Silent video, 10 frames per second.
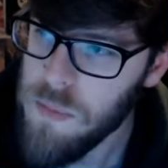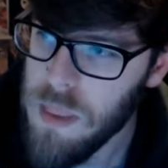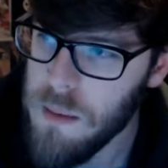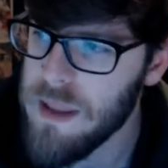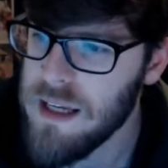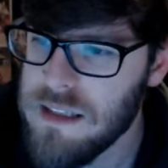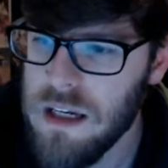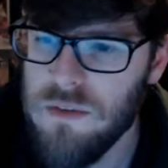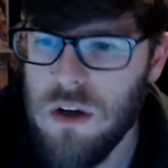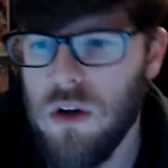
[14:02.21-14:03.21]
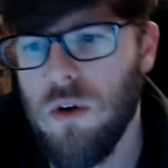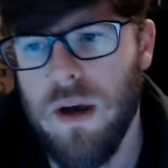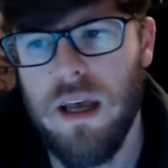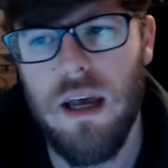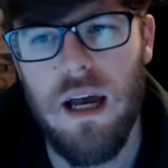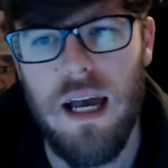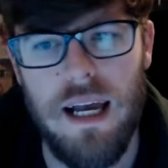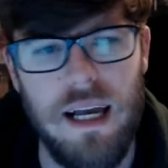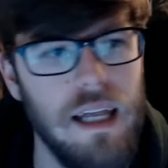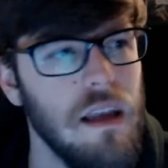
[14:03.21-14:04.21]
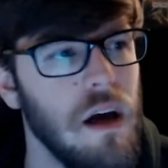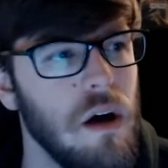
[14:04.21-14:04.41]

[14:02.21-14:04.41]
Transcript: But that's a quick and,